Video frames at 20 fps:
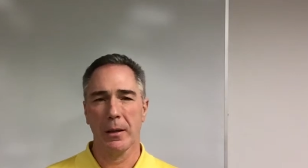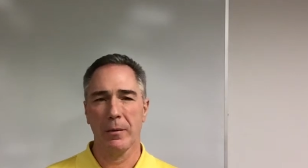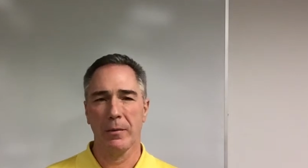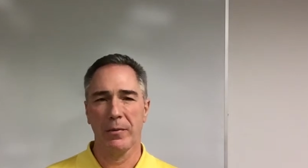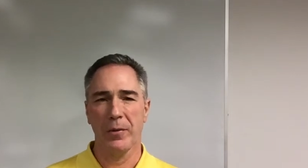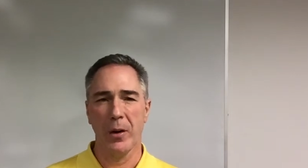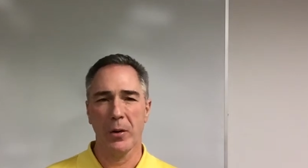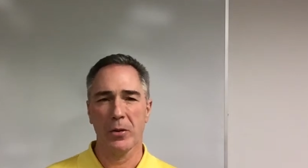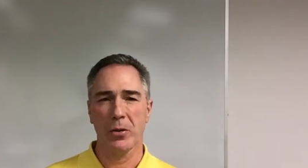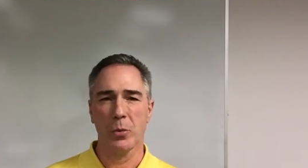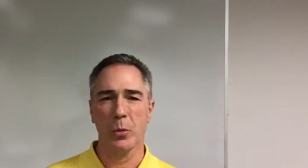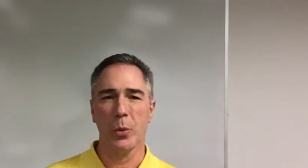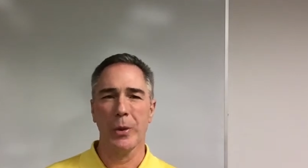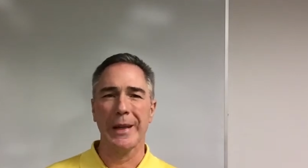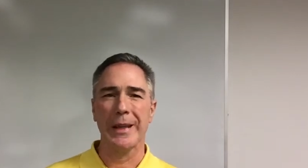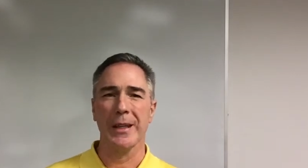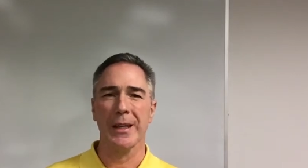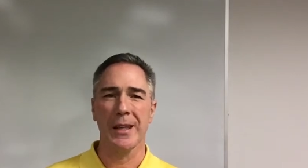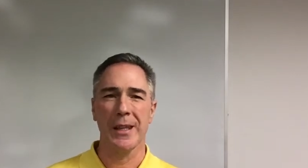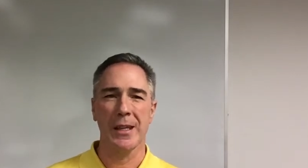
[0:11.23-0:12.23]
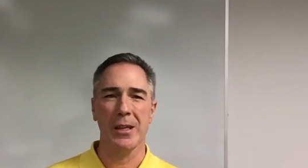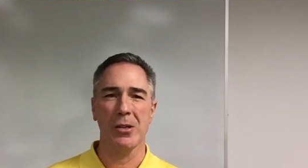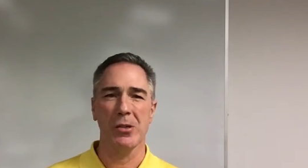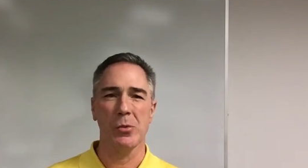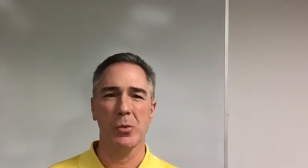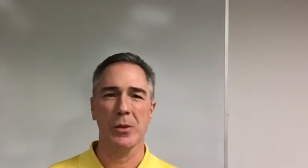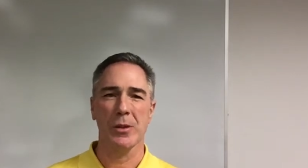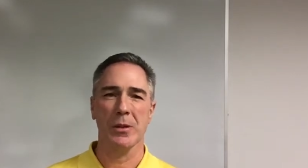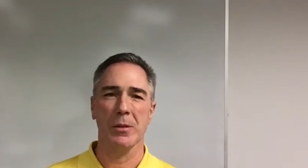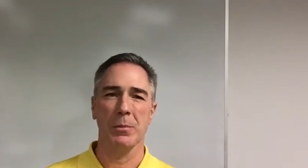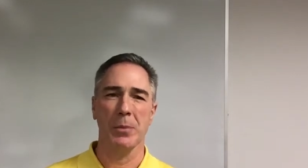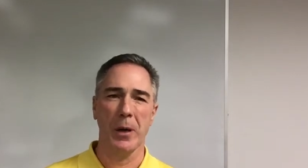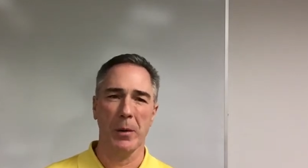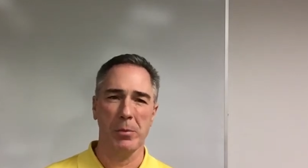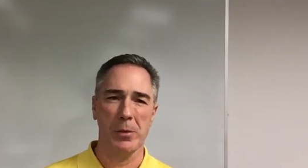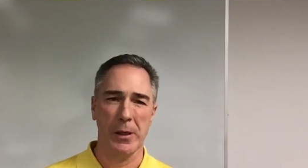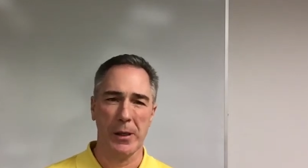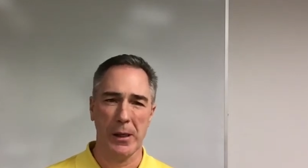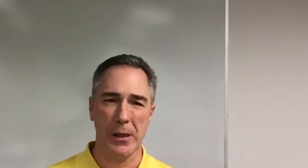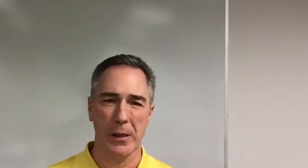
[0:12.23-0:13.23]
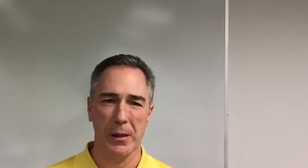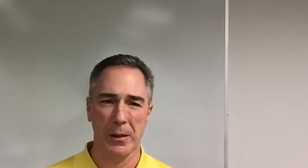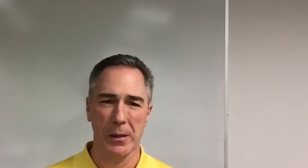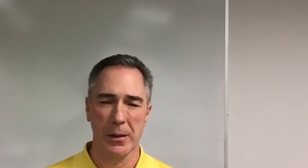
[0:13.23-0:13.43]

Folks, we deal with the public.